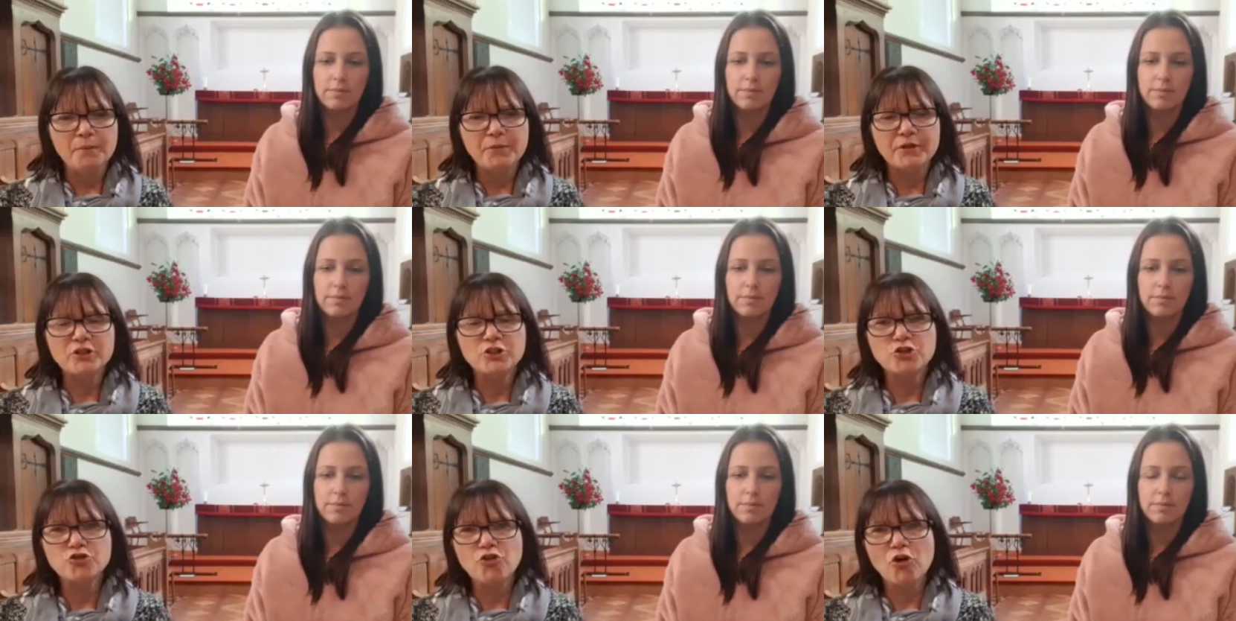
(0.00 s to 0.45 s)

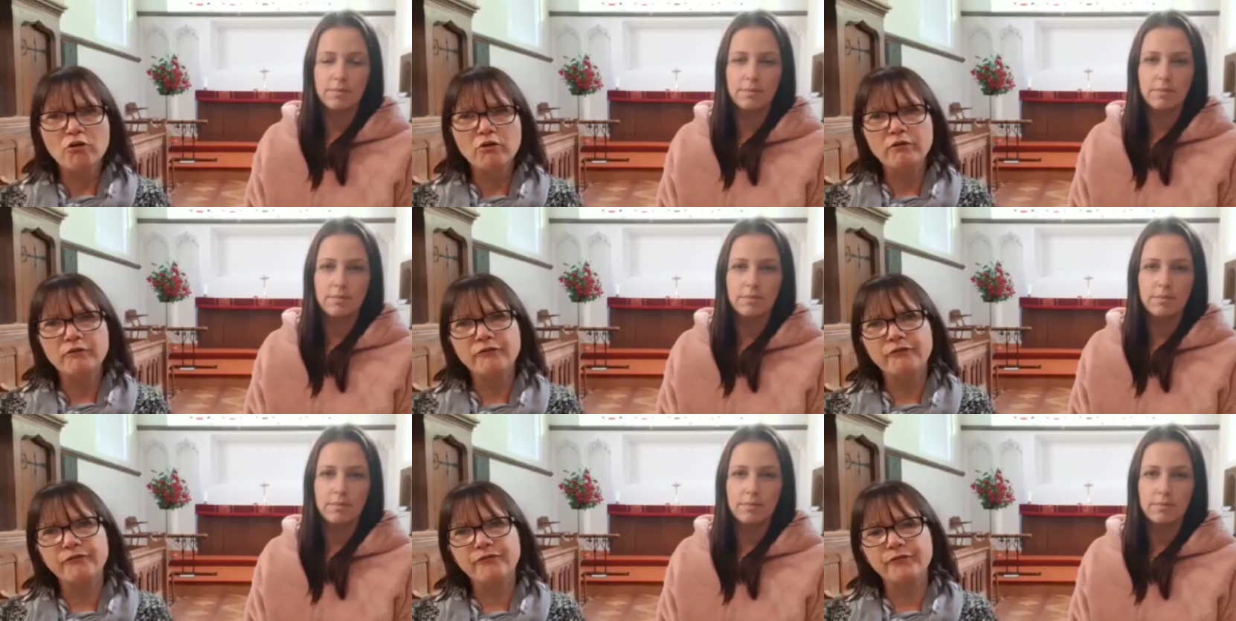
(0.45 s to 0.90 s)
Speaker 1: But a strong
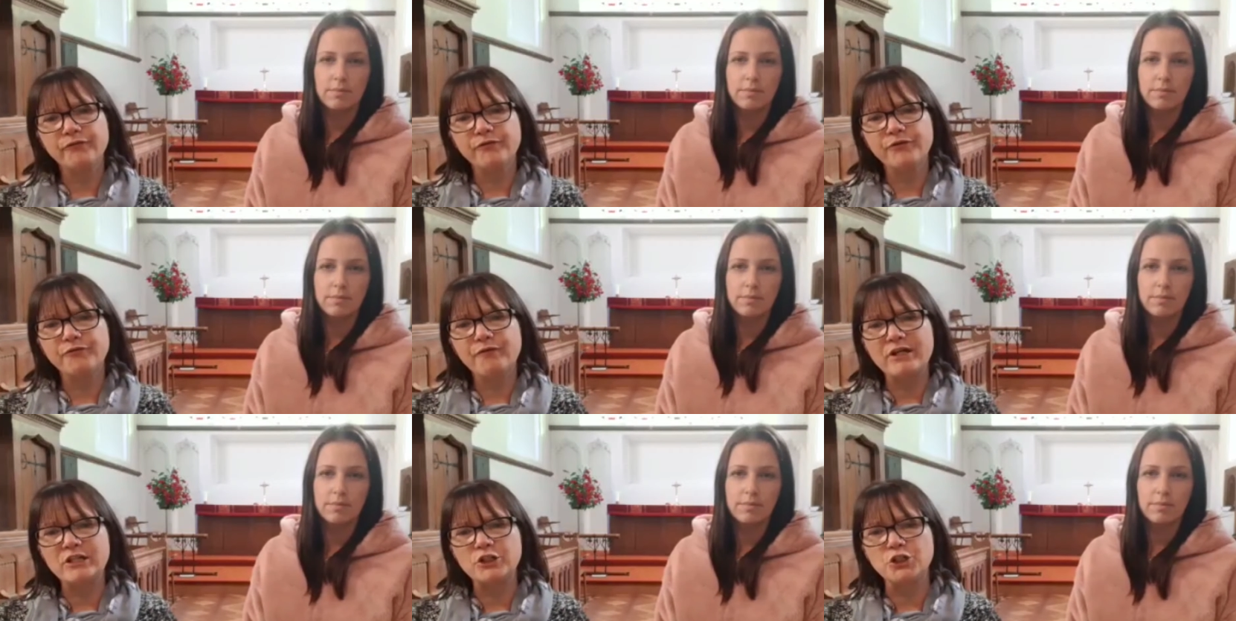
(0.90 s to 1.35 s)

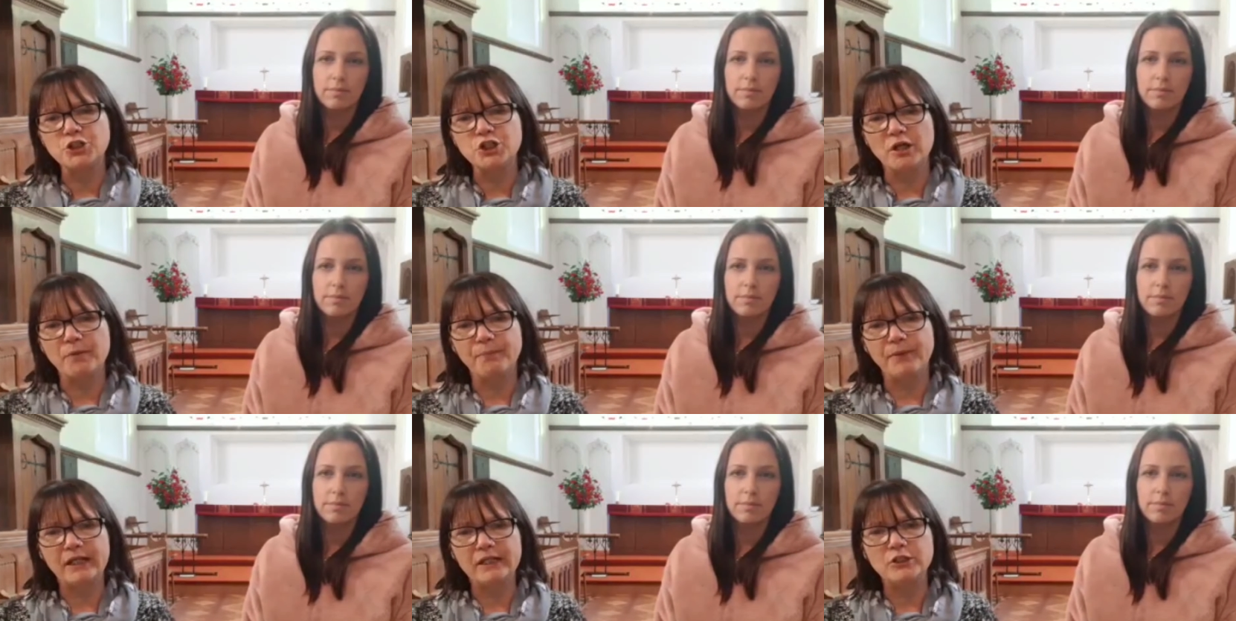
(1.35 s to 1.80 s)

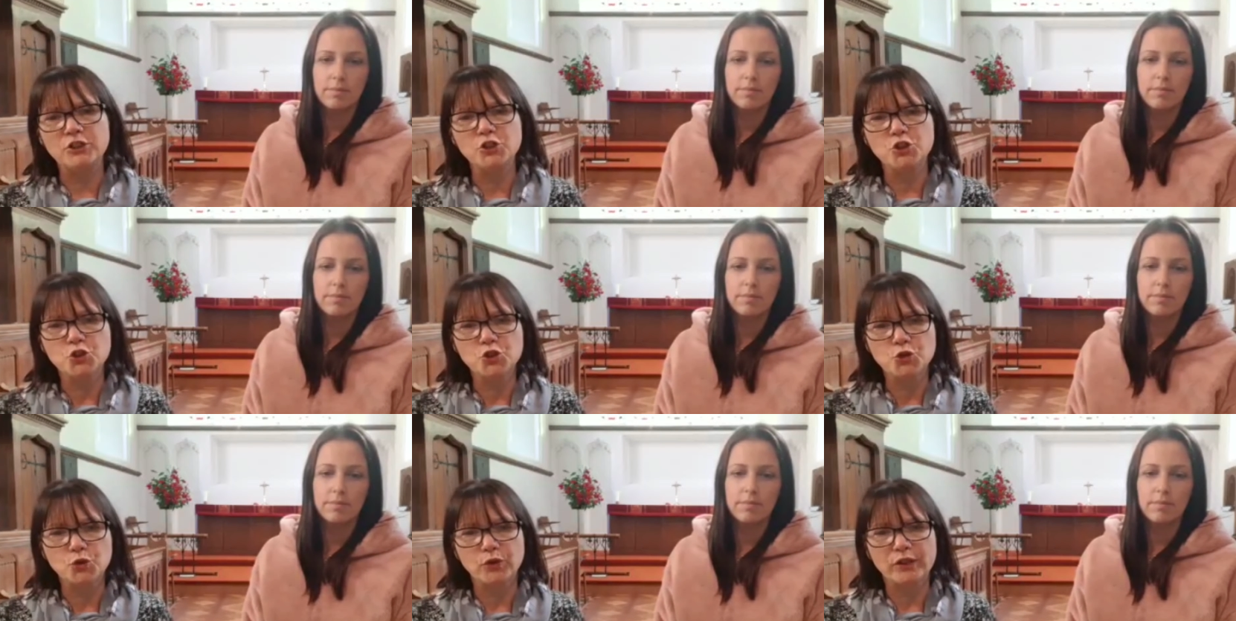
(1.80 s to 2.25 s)
friendship
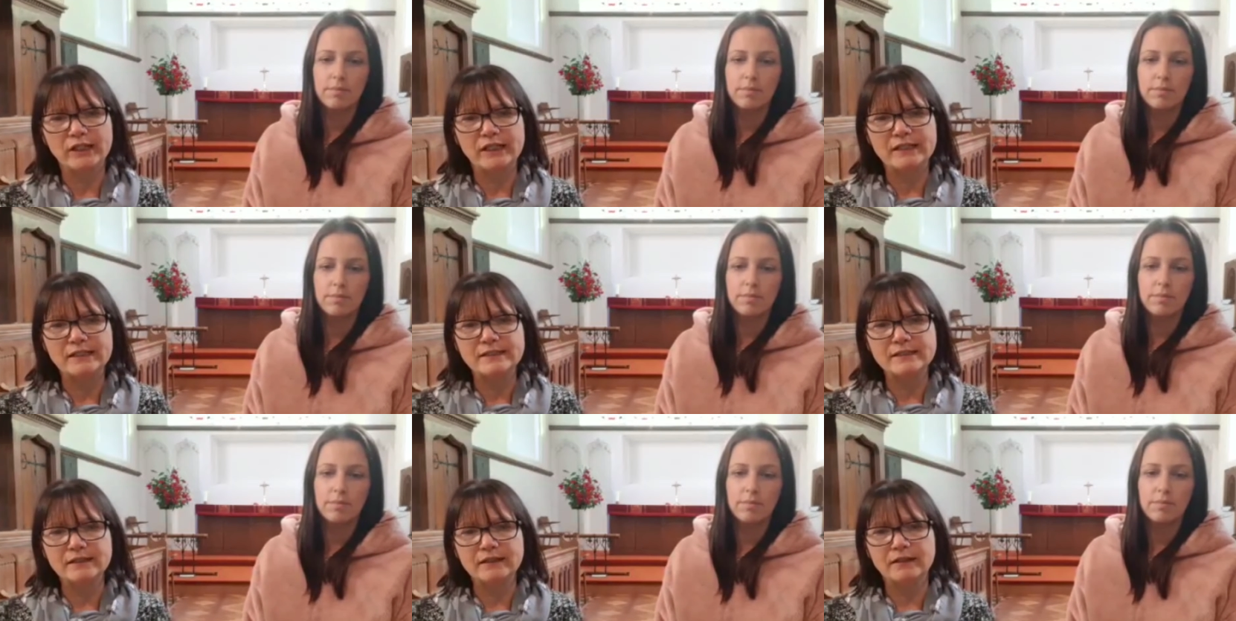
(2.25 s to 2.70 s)

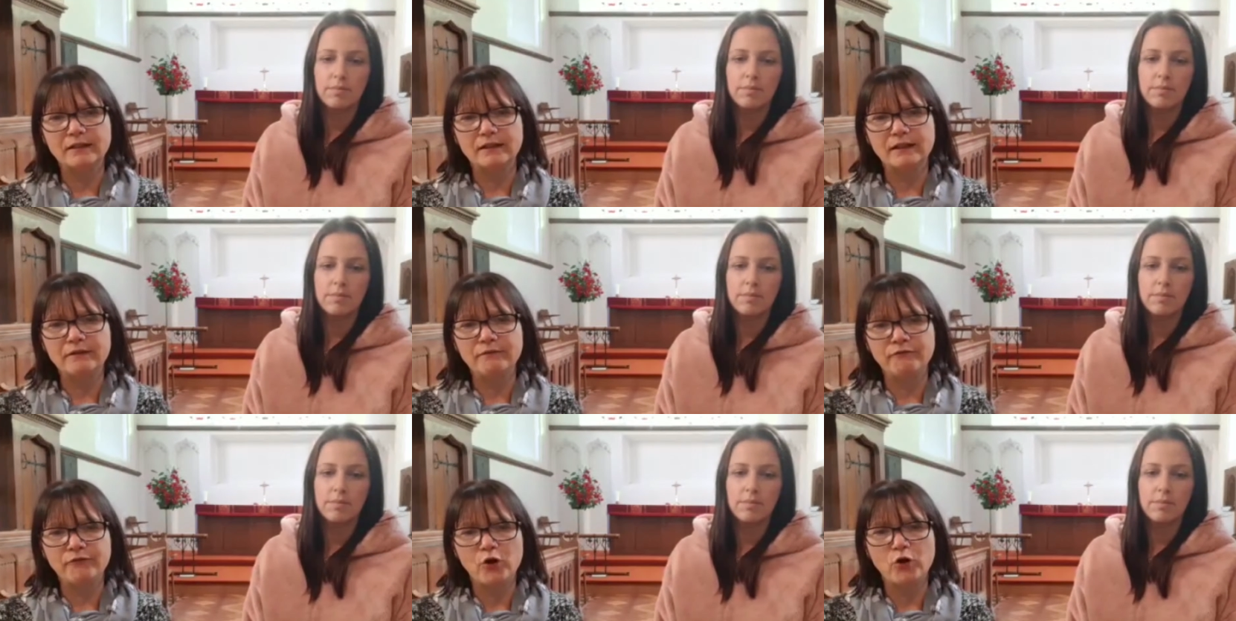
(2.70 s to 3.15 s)
enjoys,
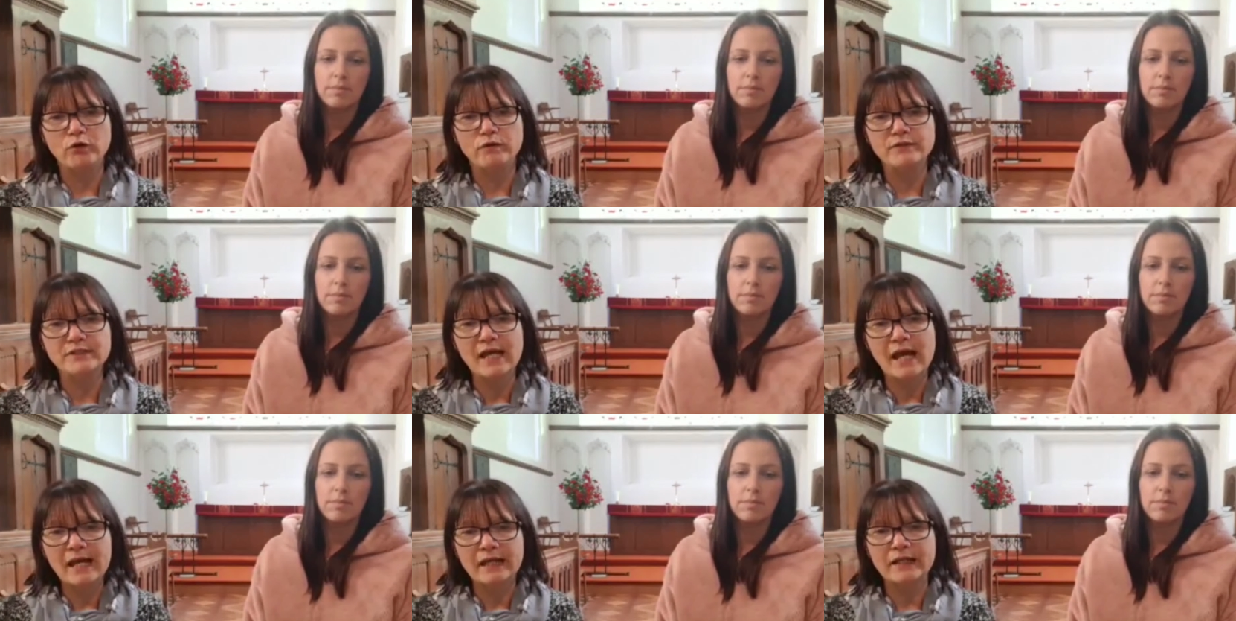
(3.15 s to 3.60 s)
involves